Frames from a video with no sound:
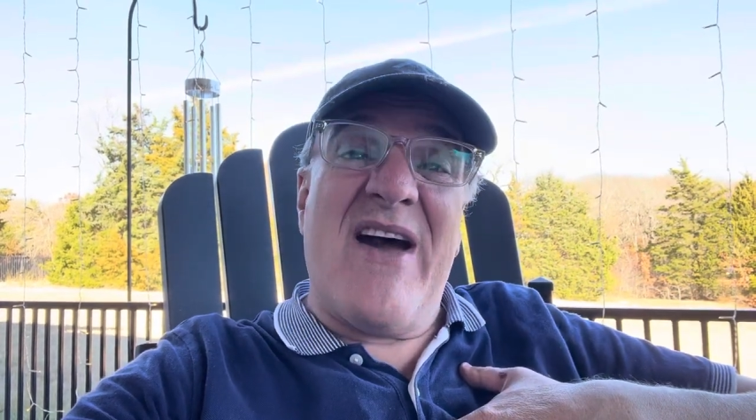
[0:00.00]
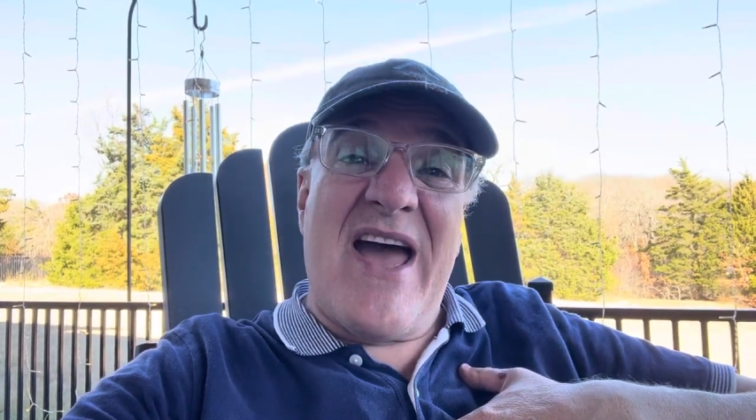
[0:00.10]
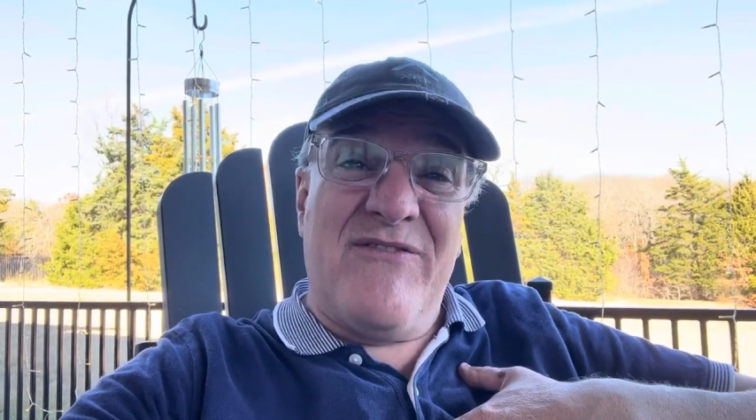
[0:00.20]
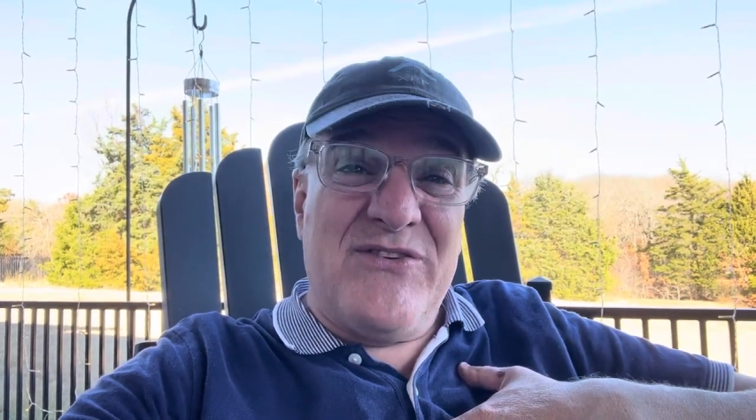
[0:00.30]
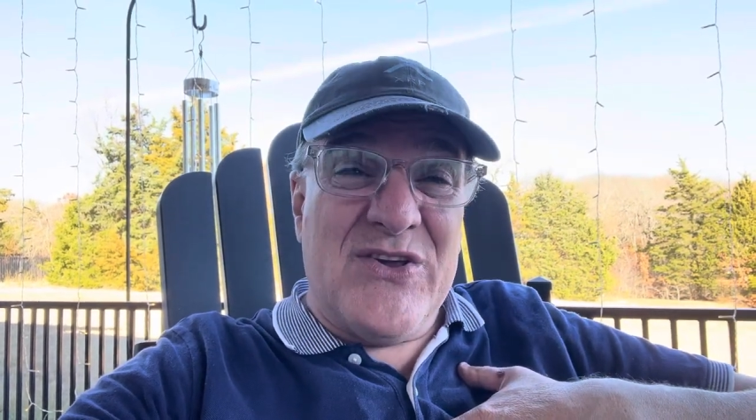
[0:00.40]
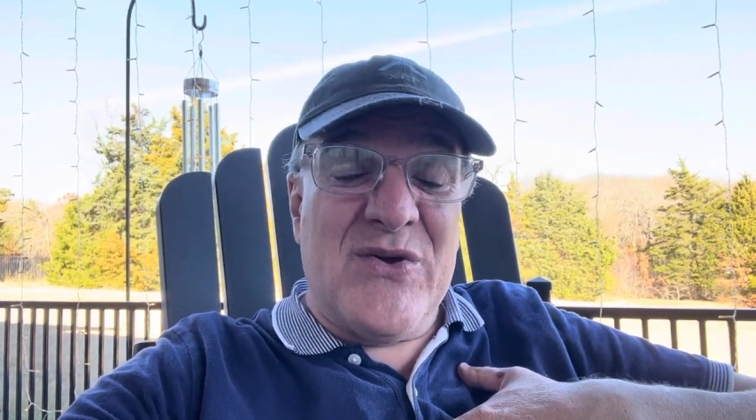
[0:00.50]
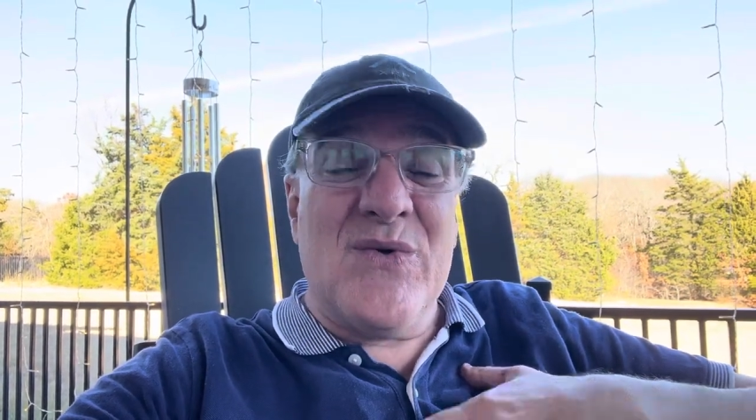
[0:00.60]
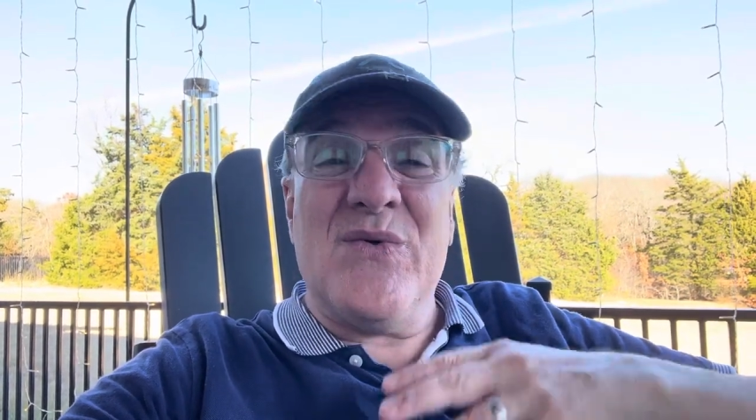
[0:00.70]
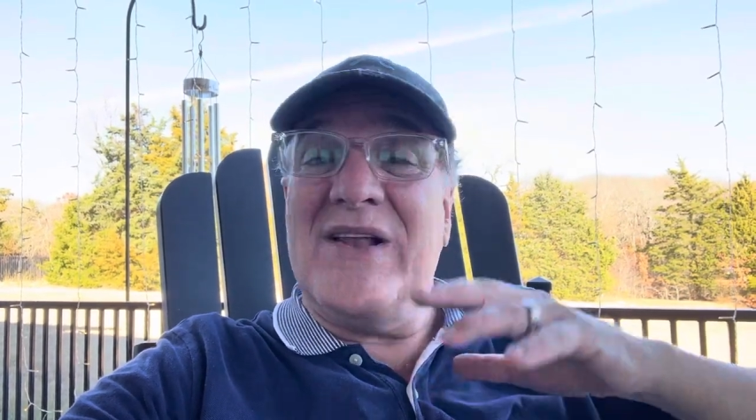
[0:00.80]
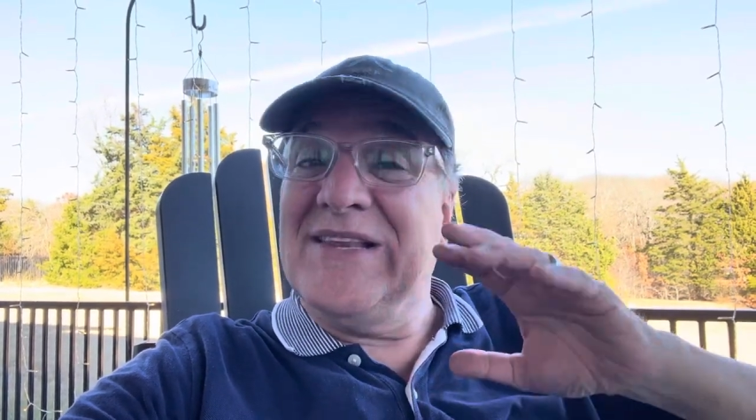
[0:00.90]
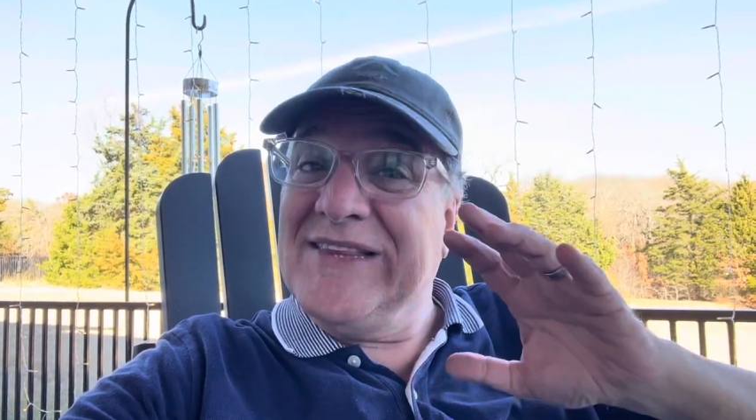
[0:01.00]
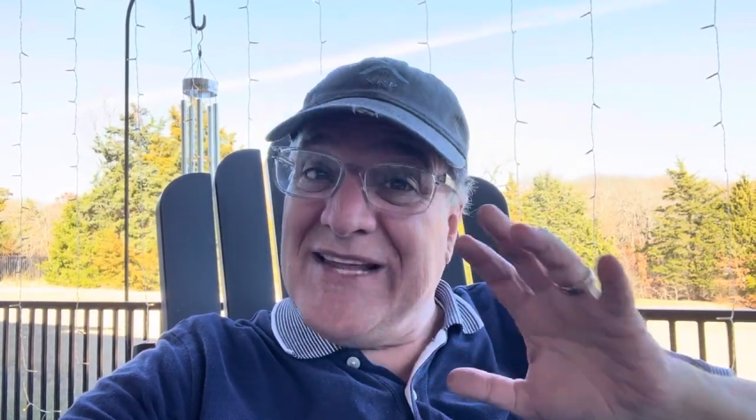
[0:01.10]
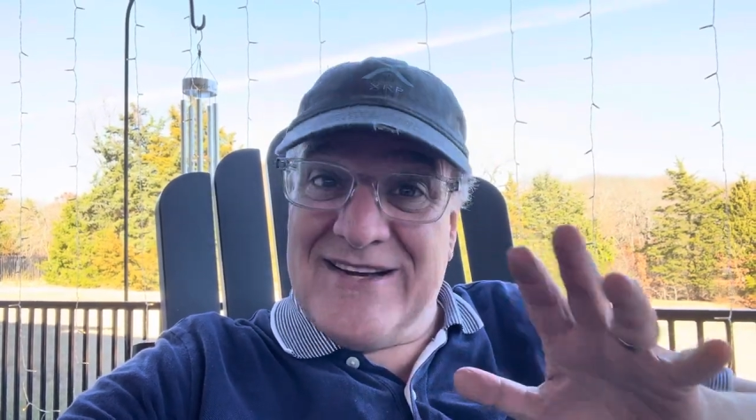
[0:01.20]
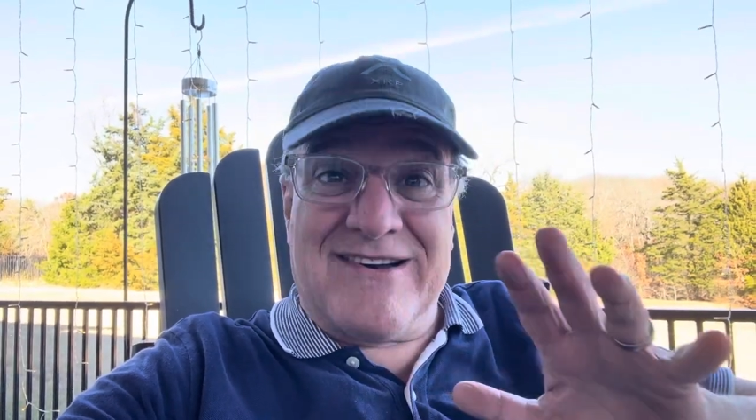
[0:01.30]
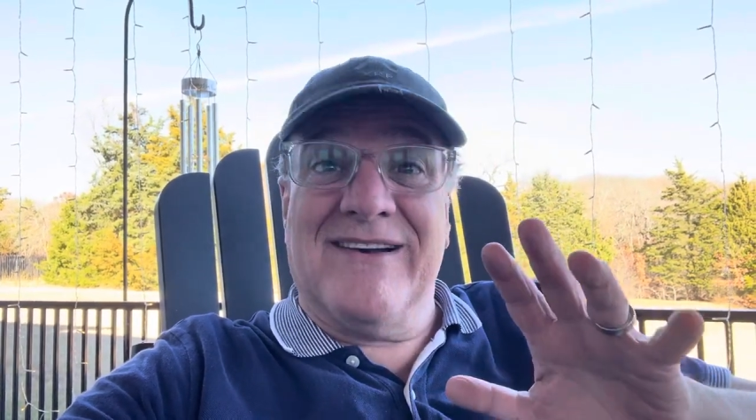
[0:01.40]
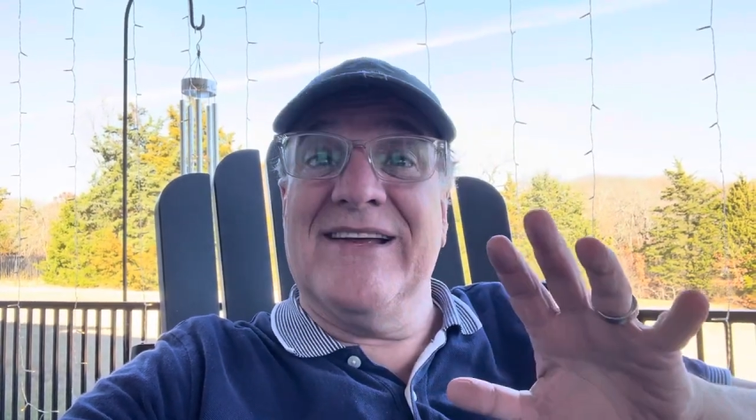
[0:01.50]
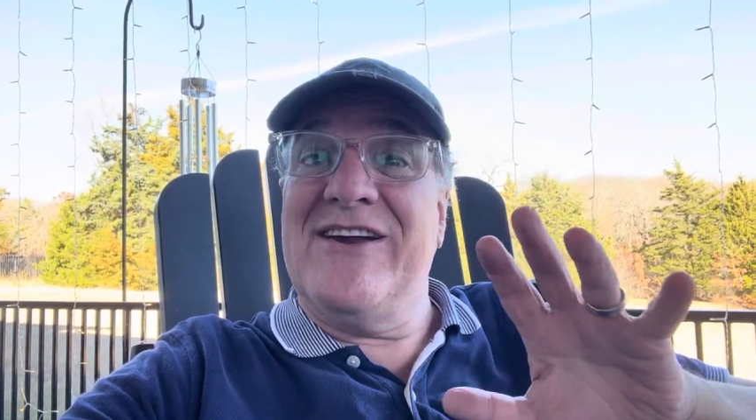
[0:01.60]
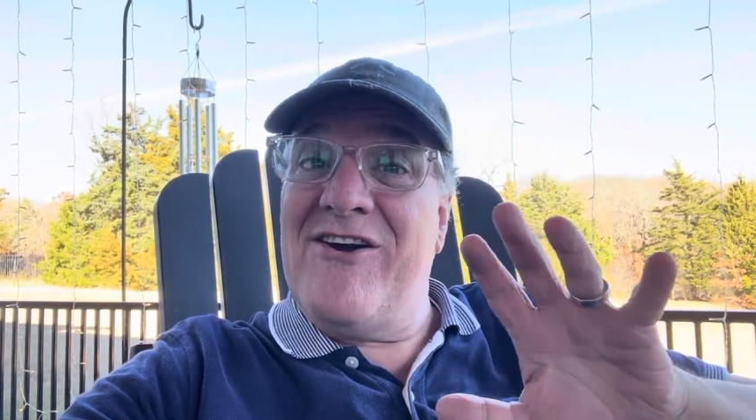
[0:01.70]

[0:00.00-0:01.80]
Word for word: have you literally